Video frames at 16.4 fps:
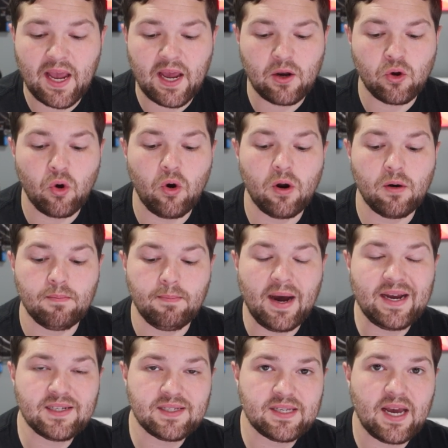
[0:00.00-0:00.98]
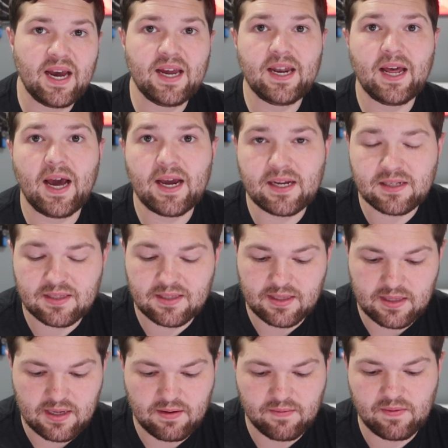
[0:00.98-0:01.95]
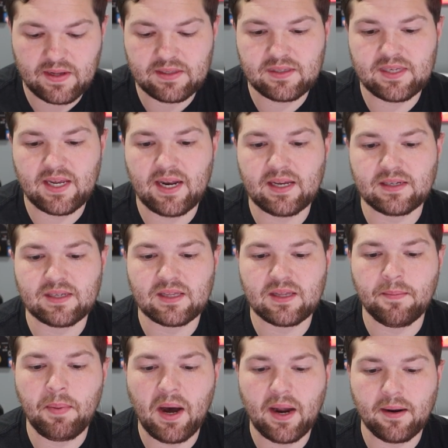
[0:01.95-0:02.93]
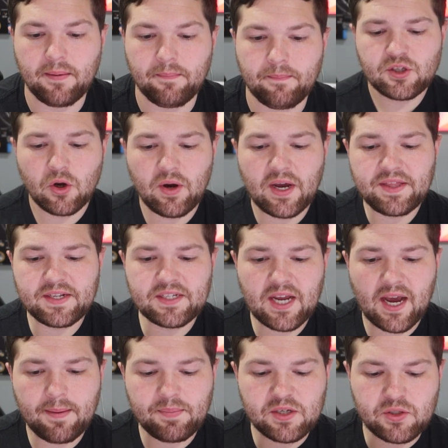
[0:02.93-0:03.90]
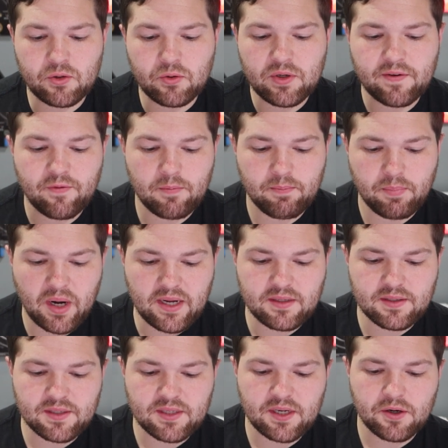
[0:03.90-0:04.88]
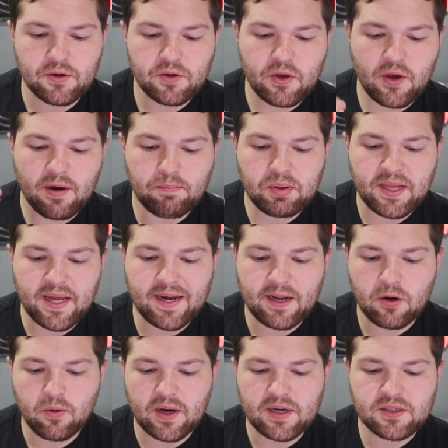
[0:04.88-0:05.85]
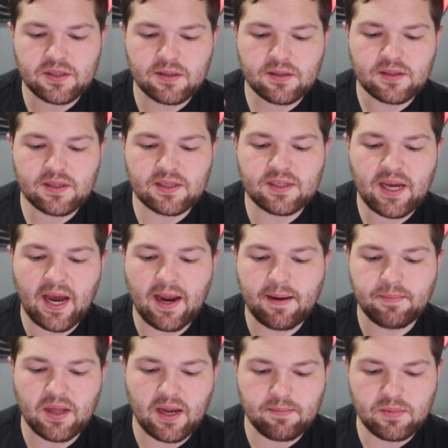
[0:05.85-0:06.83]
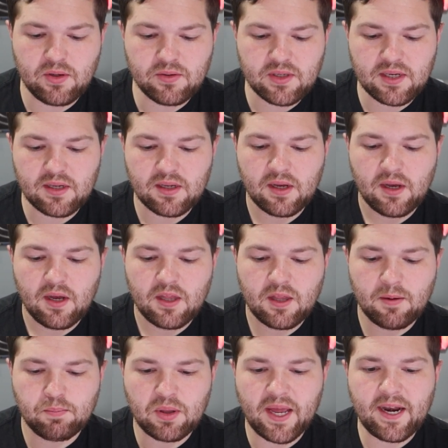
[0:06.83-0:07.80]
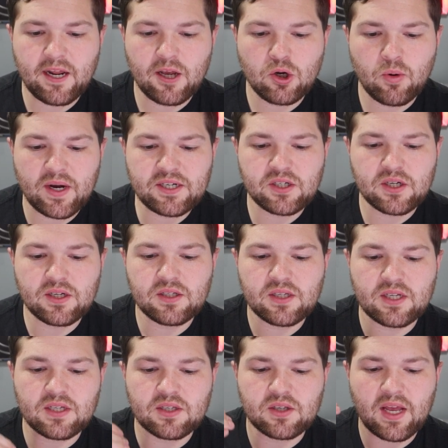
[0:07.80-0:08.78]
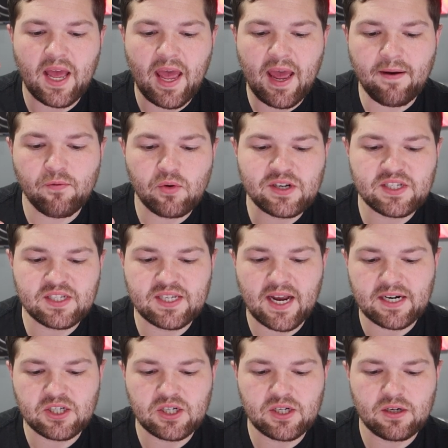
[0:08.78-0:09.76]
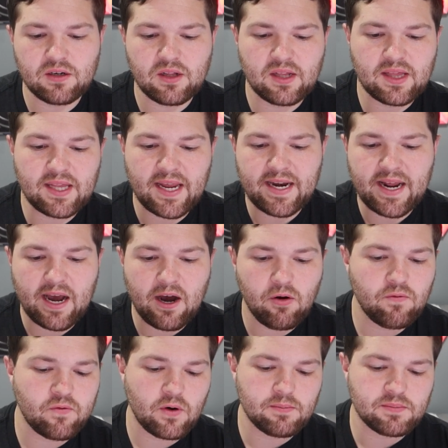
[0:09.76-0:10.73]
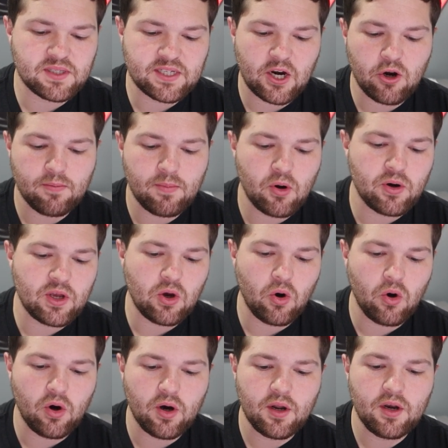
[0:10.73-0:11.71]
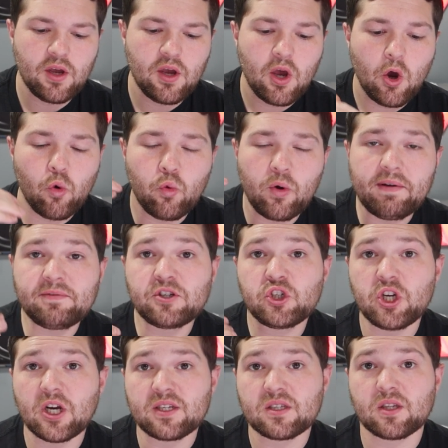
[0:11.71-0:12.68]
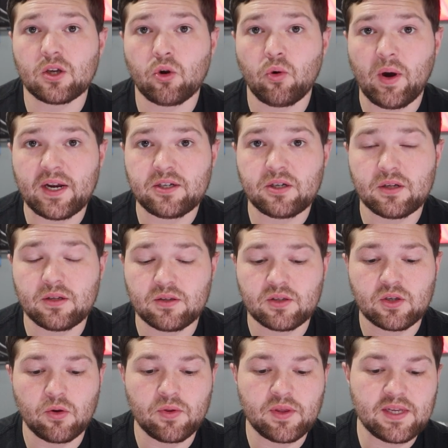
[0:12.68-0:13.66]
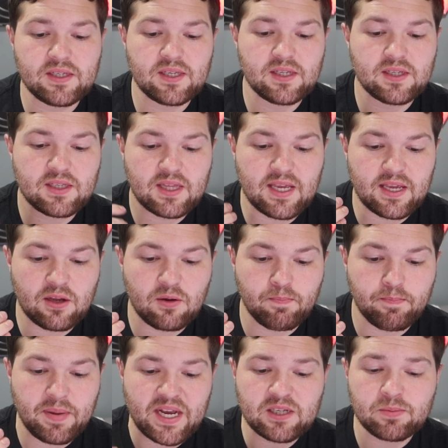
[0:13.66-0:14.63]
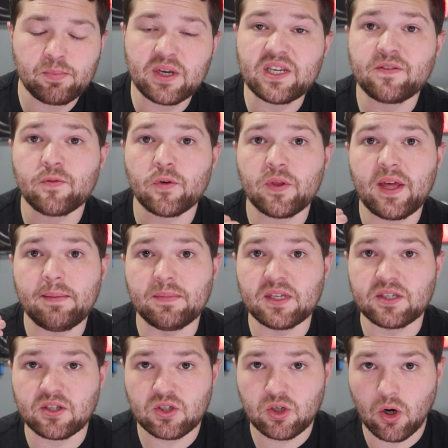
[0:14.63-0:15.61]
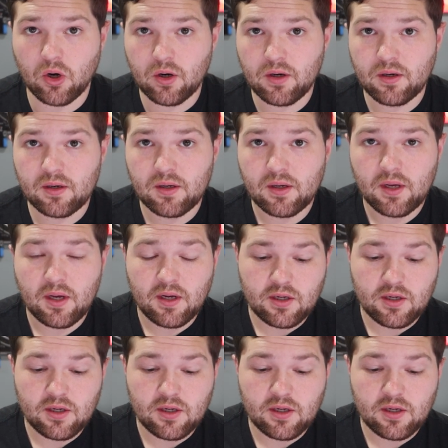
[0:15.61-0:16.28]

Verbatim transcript: And on my side, I can see the event settings at the bottom. So at the top, the two different buttons here, you have planning questions and timeline music. The planning questions is every section laid out from ceremony on with just the questions. So this is the best place for them to start.